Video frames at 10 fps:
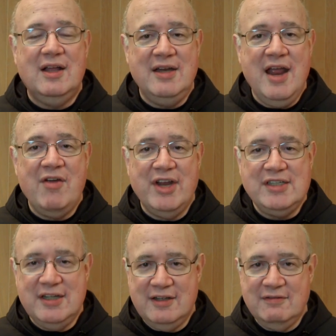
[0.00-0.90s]

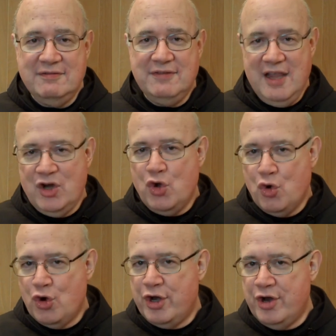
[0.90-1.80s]
narrative in
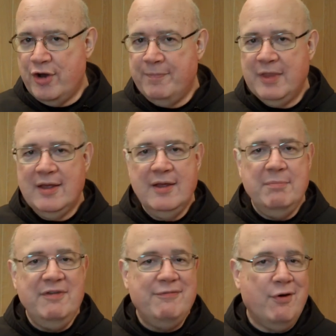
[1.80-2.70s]
order
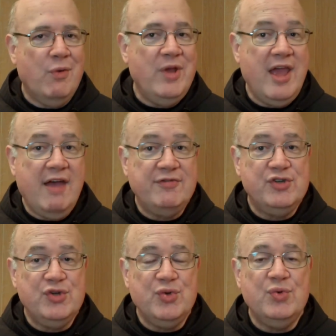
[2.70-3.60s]
before we have
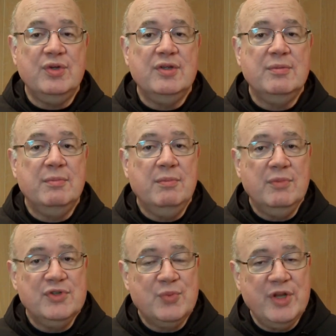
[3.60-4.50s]
to
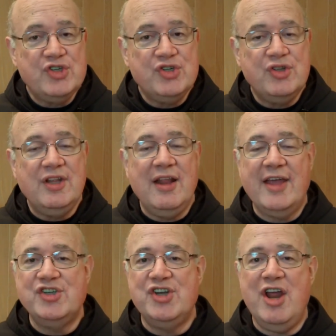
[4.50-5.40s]
switch to the
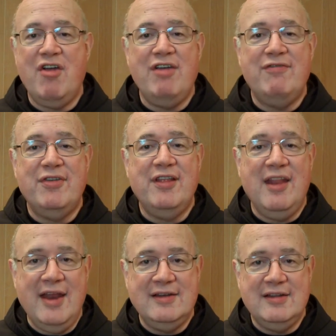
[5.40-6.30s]
lectionary for the
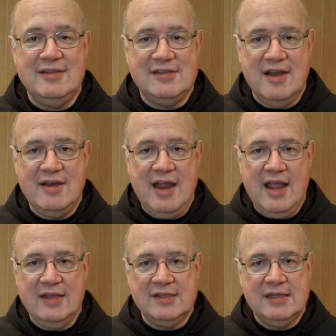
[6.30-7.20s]
Lenten
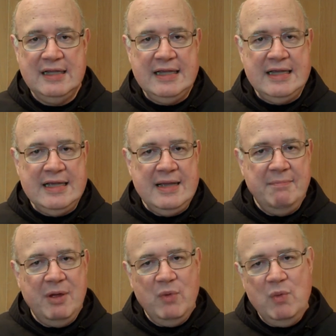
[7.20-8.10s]
Sundays.
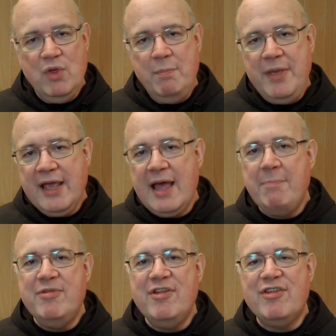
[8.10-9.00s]
But we will pick
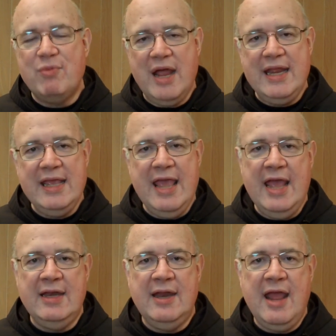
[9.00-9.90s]
up the thread
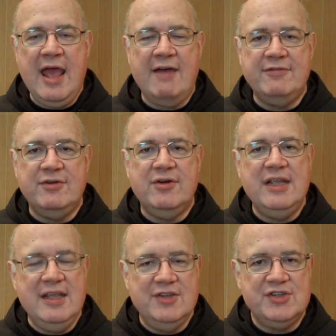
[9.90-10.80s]
again after
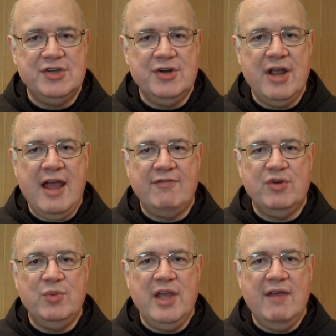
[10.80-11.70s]
Easter, after
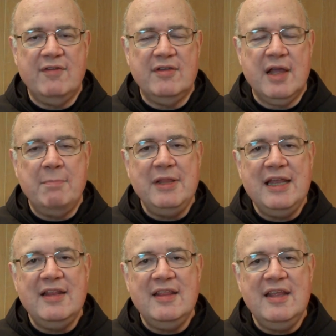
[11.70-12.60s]
we have
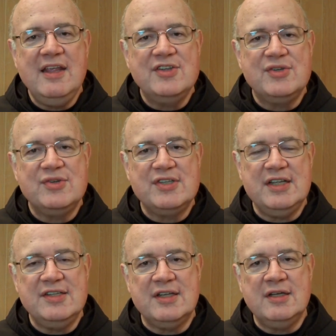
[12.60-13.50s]
completed the Easter
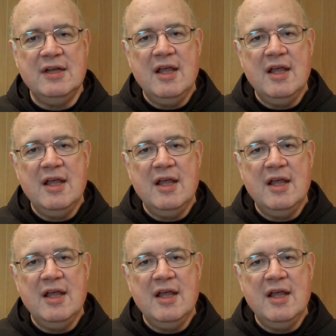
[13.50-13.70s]
season,